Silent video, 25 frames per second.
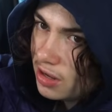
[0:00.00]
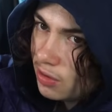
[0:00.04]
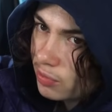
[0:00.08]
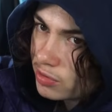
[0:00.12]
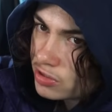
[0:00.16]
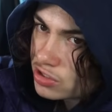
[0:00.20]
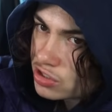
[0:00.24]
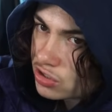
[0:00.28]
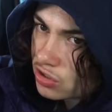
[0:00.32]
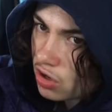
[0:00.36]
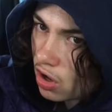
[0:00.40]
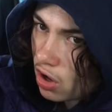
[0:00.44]

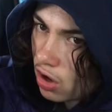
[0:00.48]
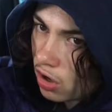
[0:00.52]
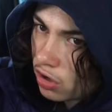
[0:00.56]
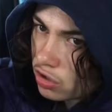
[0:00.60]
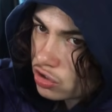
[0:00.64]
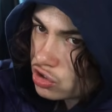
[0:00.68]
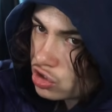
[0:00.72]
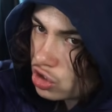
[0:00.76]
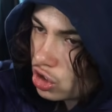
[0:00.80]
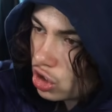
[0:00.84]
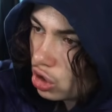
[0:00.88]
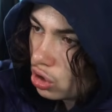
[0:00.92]
which is
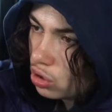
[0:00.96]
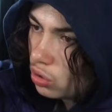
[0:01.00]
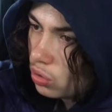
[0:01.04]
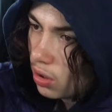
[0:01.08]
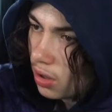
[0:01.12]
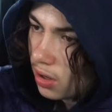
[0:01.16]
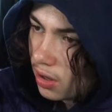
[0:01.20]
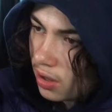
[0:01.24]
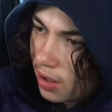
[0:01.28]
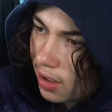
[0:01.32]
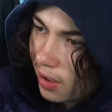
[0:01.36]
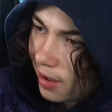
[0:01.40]
R2,
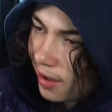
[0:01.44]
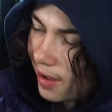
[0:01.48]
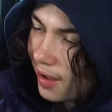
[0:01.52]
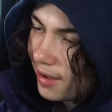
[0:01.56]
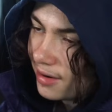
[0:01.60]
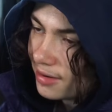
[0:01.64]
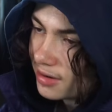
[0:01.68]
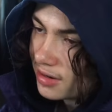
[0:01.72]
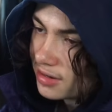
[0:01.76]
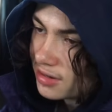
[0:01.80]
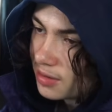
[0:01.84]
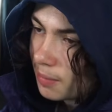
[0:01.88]

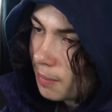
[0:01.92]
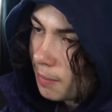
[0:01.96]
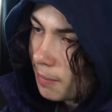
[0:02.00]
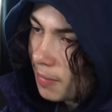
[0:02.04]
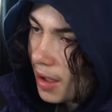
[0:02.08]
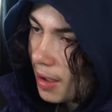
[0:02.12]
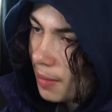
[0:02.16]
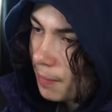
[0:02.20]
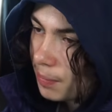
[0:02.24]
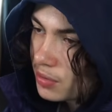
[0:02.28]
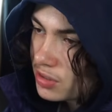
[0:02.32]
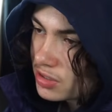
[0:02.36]
and
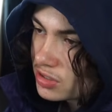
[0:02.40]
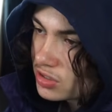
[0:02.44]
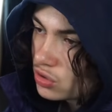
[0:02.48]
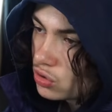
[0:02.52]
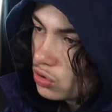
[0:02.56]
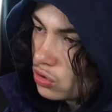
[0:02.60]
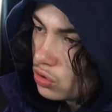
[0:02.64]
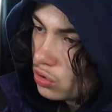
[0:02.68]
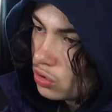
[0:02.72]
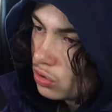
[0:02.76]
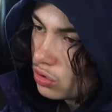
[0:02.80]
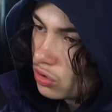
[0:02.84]
map
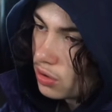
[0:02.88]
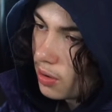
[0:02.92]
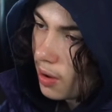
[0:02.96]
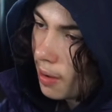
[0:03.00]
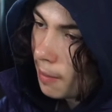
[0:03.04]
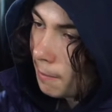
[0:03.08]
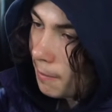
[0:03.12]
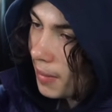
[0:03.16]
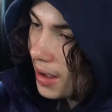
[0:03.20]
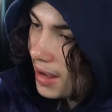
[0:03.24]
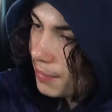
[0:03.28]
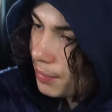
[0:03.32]

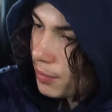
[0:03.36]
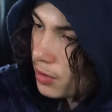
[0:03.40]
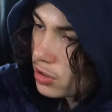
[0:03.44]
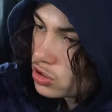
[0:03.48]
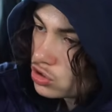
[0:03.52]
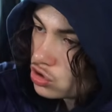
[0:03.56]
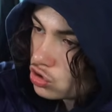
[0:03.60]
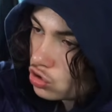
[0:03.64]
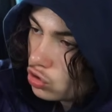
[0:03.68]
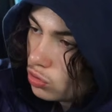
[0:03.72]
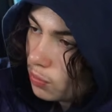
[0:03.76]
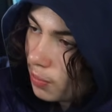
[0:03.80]

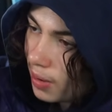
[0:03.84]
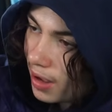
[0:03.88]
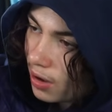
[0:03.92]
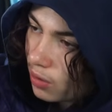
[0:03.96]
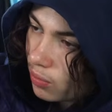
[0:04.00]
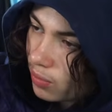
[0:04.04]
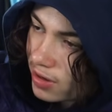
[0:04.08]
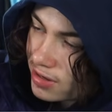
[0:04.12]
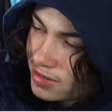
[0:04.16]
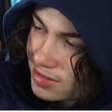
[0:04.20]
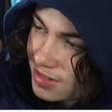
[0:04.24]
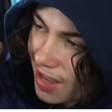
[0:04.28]
zoom
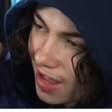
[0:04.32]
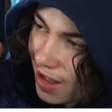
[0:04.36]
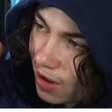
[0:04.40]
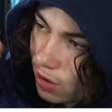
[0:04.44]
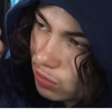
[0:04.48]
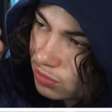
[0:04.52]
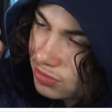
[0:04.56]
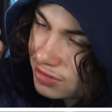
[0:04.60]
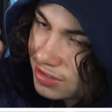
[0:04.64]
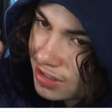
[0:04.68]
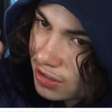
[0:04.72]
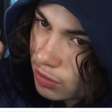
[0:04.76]
out is
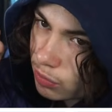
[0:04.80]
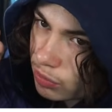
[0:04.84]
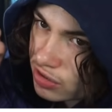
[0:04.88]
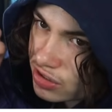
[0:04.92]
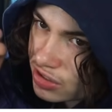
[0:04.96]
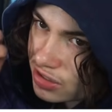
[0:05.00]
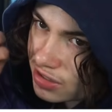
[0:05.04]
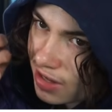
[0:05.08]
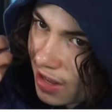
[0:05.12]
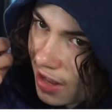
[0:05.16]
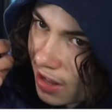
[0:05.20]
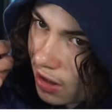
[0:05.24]
LT,
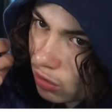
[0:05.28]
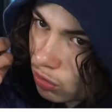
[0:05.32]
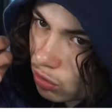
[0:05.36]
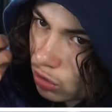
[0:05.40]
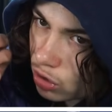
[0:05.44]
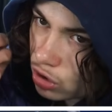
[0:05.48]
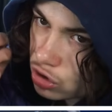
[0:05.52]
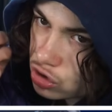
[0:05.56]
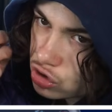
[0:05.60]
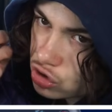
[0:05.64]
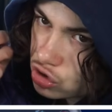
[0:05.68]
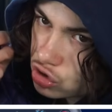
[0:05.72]
which is
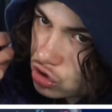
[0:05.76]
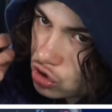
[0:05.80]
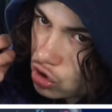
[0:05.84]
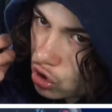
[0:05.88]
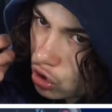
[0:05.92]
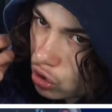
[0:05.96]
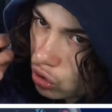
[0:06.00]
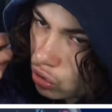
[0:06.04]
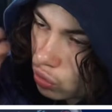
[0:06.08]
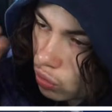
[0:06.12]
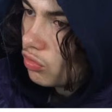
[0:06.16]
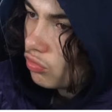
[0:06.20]

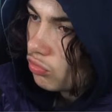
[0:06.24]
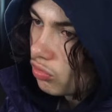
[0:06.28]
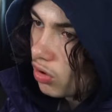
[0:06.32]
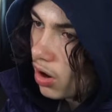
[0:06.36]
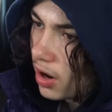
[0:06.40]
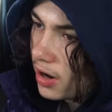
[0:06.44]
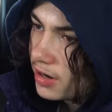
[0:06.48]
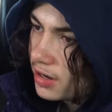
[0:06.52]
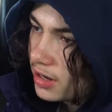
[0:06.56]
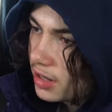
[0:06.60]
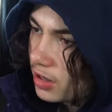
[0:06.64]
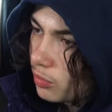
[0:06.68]
L2.
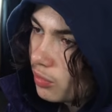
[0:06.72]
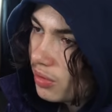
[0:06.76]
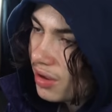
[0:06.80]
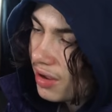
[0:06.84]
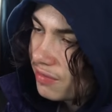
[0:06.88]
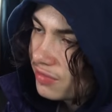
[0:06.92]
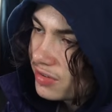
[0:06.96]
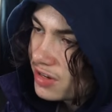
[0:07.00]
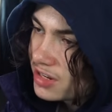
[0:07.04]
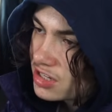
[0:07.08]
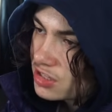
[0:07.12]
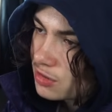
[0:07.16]
Riding, we
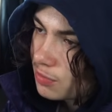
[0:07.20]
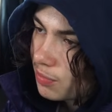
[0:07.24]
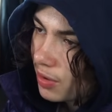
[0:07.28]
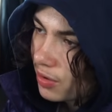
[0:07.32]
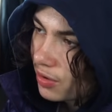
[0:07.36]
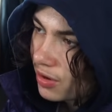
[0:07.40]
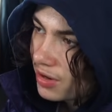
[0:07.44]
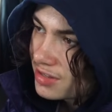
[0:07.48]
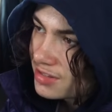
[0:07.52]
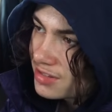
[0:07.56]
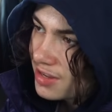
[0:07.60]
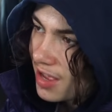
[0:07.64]
have
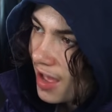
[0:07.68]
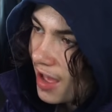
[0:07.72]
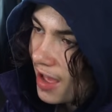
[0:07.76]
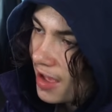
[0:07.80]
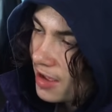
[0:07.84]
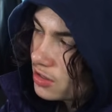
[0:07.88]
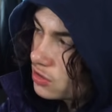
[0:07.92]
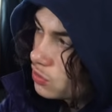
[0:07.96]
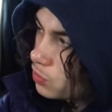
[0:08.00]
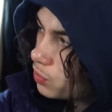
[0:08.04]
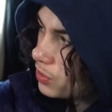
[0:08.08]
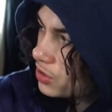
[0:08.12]
dismount as
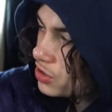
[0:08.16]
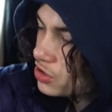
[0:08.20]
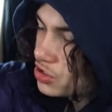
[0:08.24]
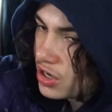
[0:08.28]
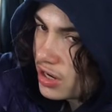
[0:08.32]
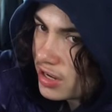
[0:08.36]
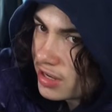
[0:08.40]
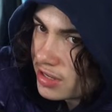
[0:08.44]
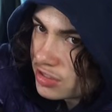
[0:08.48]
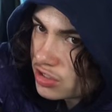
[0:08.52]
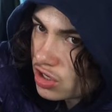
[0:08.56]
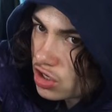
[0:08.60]
X, which
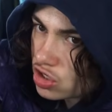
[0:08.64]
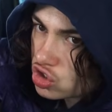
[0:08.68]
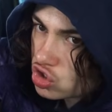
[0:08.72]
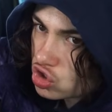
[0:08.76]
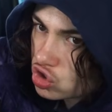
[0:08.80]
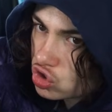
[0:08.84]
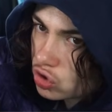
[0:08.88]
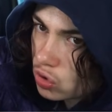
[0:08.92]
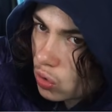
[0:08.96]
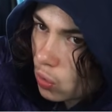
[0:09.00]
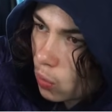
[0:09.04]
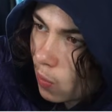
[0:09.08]
is
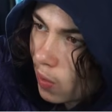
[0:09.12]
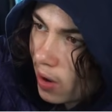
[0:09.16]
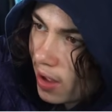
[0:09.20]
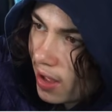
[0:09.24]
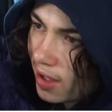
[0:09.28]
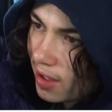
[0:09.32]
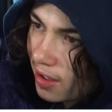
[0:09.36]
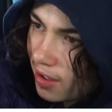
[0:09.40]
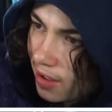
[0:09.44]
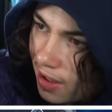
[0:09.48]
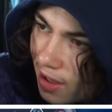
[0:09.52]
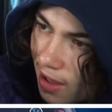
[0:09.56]

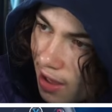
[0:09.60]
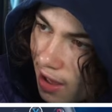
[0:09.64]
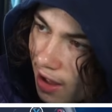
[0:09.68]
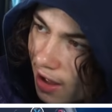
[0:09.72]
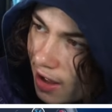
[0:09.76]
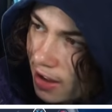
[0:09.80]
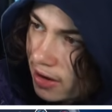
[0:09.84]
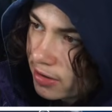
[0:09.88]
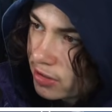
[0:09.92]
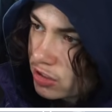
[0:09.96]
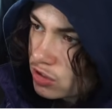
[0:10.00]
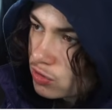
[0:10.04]
square,
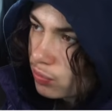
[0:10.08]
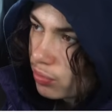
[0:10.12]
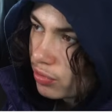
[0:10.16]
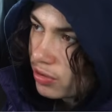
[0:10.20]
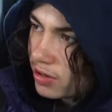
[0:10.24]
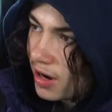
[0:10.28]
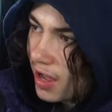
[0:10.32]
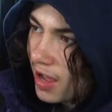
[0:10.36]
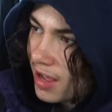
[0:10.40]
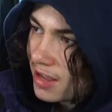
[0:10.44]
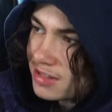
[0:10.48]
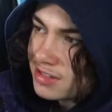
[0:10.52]
and
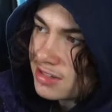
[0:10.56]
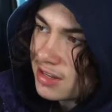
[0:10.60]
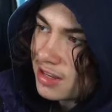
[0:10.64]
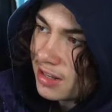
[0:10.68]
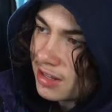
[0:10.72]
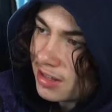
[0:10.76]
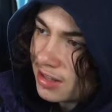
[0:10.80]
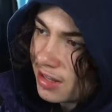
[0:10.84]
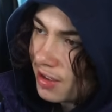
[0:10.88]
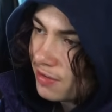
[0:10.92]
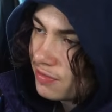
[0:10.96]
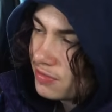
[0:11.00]
sprint as
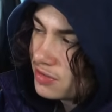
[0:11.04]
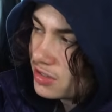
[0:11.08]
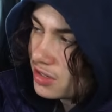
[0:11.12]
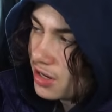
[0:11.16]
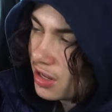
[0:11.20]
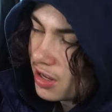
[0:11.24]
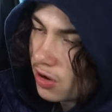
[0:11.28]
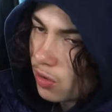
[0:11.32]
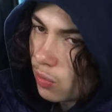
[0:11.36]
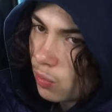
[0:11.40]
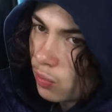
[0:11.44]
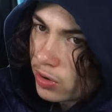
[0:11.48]
left
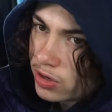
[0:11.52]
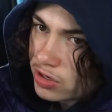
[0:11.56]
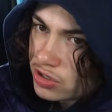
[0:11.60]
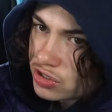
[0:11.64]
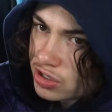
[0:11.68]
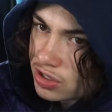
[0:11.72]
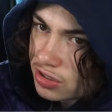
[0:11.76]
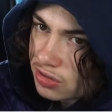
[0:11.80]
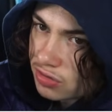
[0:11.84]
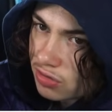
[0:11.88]
stick, which is